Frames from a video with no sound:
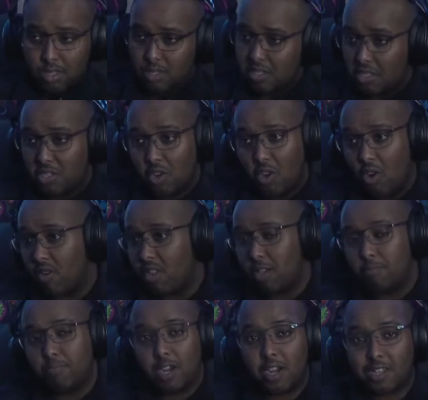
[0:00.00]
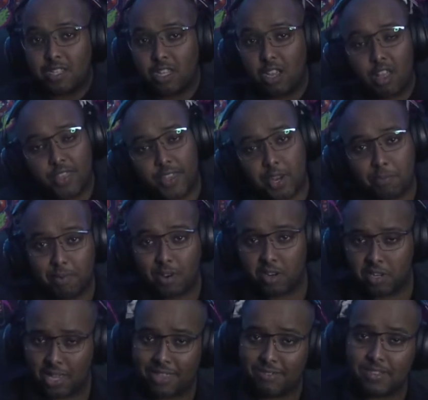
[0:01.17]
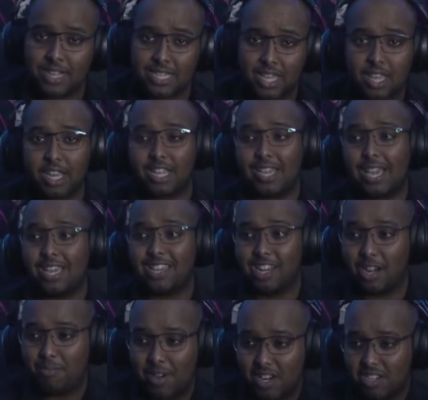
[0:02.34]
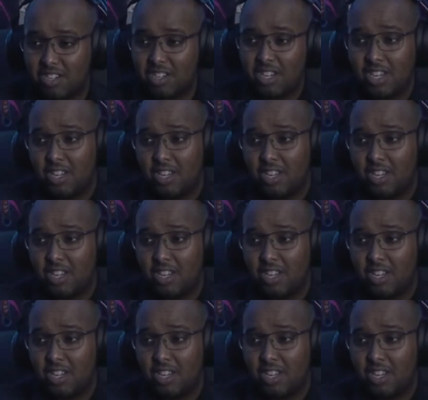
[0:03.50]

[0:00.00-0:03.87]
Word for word: This is already embarrassing on their part, and the fact that they're ganging up on her.